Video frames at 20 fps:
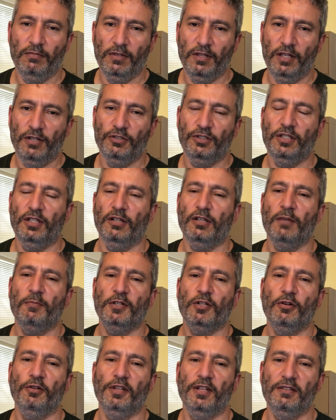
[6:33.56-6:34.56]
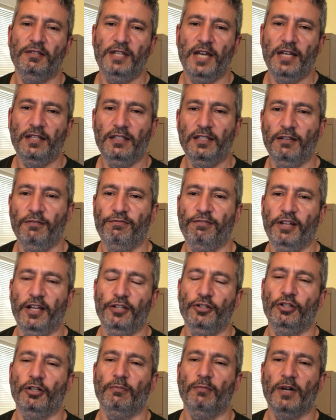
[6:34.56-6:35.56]
there's the company called the debt
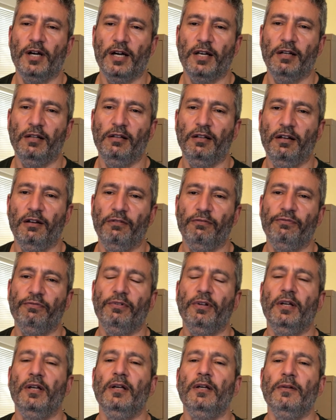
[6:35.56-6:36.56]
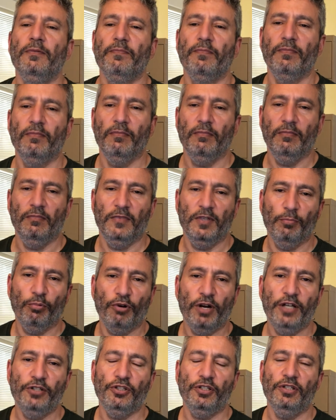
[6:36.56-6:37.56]
deflation model of
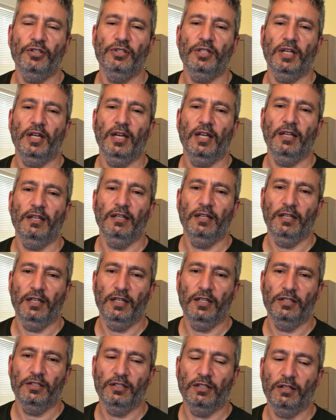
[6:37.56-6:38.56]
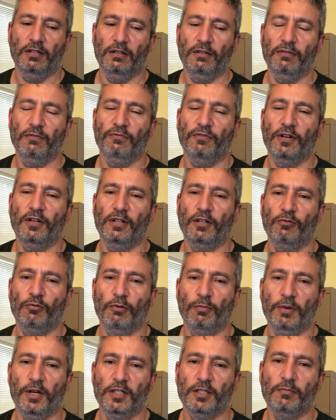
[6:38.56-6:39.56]
depressions, and it is a fairly
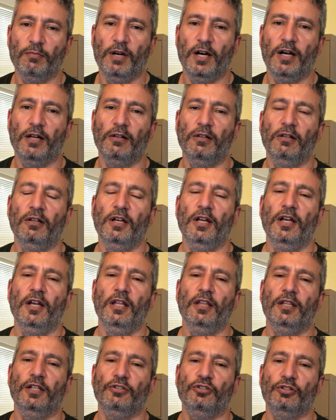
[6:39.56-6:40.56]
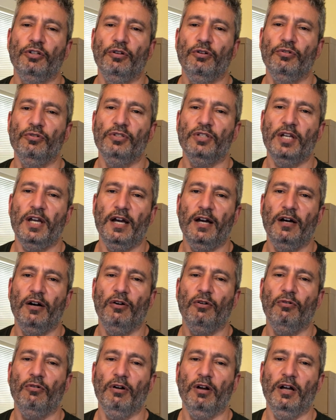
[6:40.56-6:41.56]
robust model that shows
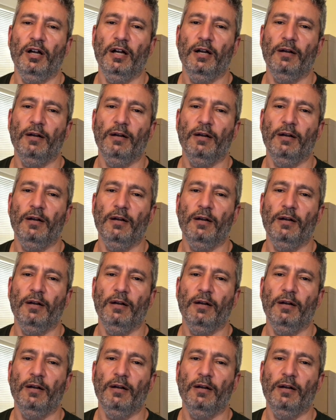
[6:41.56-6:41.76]
how